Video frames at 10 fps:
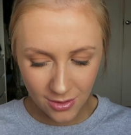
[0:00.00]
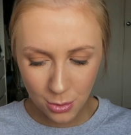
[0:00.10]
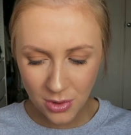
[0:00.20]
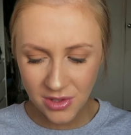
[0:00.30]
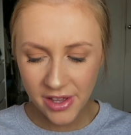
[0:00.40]

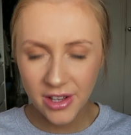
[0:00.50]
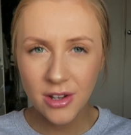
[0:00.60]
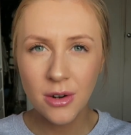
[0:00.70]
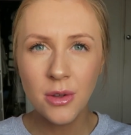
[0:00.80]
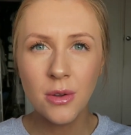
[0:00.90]
almost
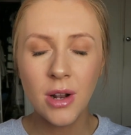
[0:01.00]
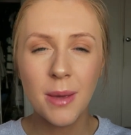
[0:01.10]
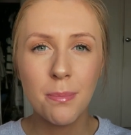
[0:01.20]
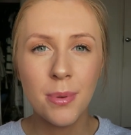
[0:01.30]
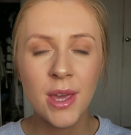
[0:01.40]
like glue,
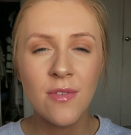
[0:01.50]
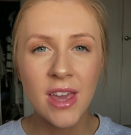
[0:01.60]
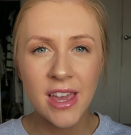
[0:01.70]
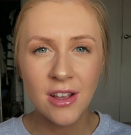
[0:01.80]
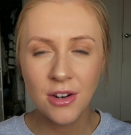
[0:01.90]
like
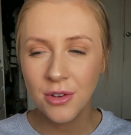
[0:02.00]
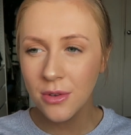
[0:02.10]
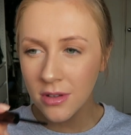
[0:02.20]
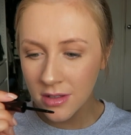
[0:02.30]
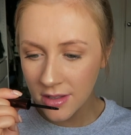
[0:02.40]
PVA
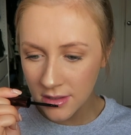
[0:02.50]
glue.